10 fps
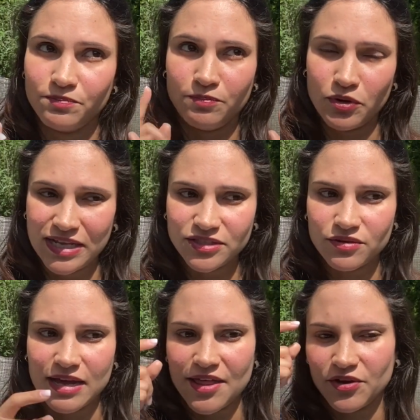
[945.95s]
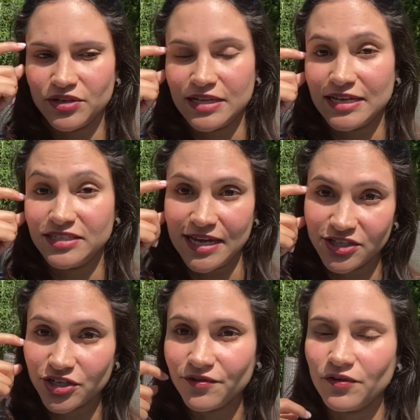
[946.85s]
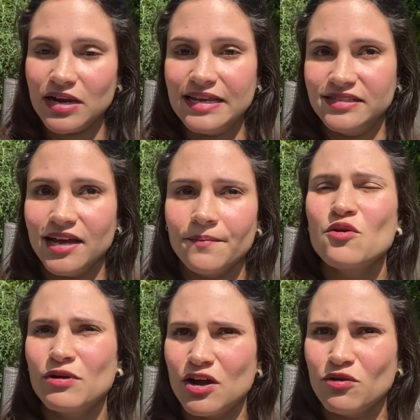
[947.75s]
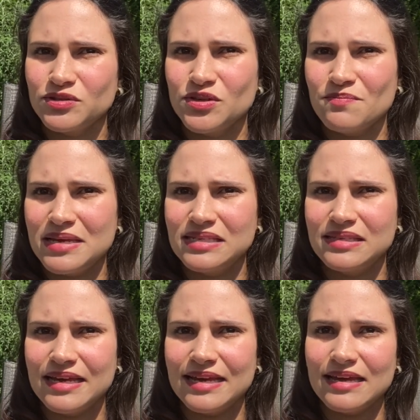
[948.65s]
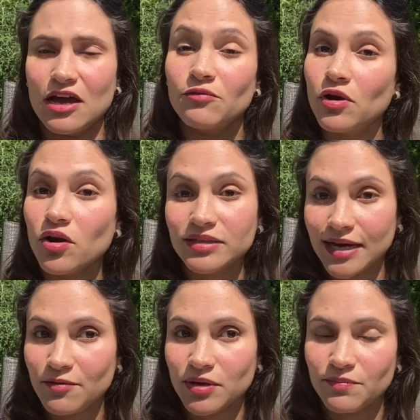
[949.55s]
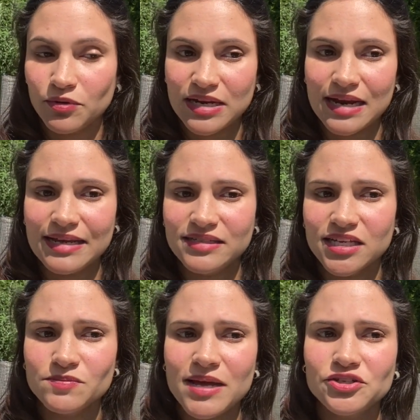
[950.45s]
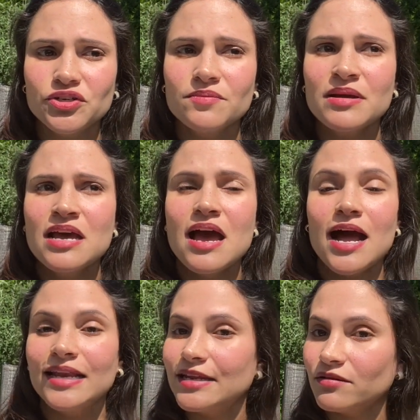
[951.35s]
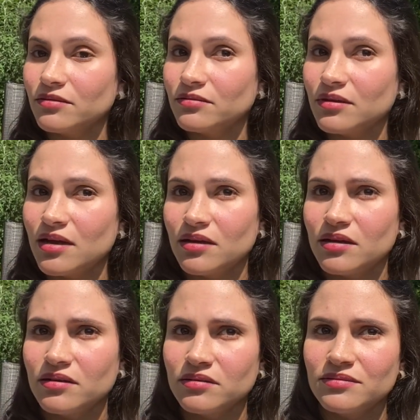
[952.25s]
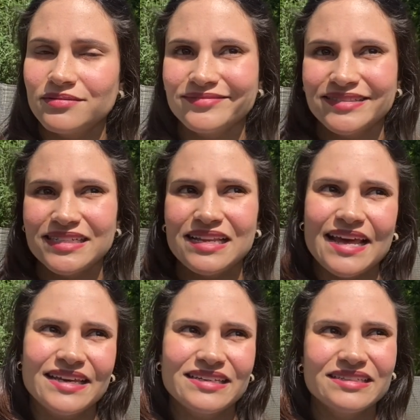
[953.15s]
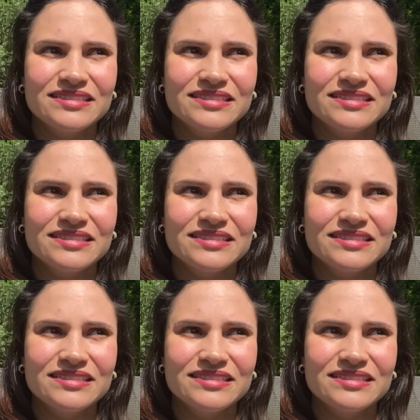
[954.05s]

putting together the changer for Alicia. We're also missing a rug that I want to put in Alicia's bedroom, a little like